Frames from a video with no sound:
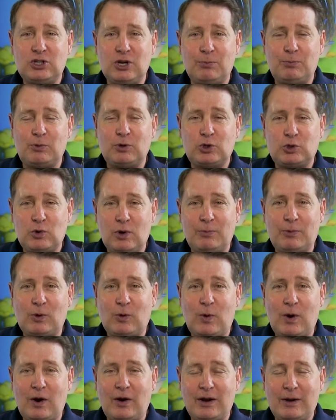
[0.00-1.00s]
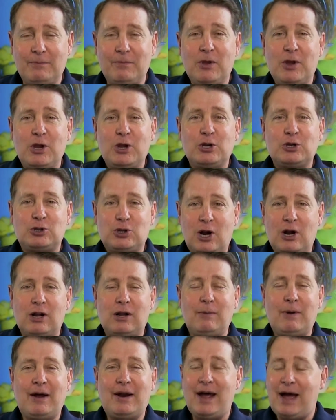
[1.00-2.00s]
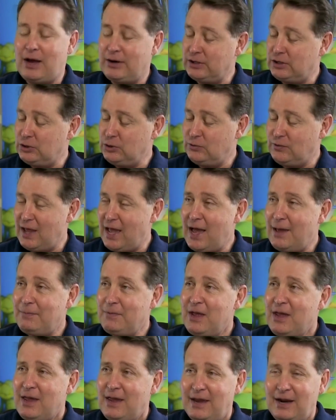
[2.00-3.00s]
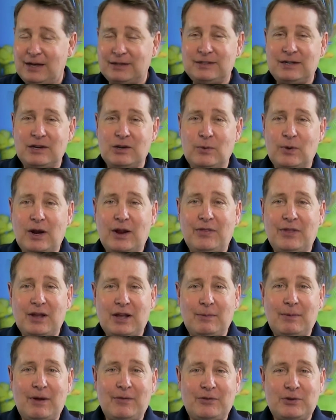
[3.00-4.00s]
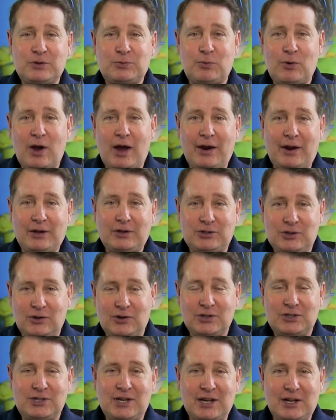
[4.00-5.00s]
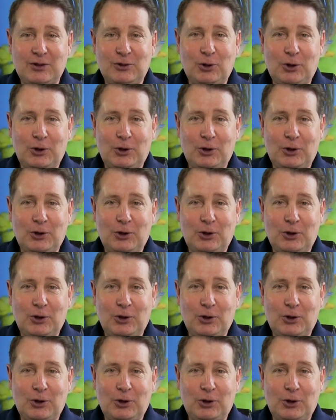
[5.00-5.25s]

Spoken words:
shrimp aquarium, talk about how to do that, and I'll tell you what I think about this product. So let's take a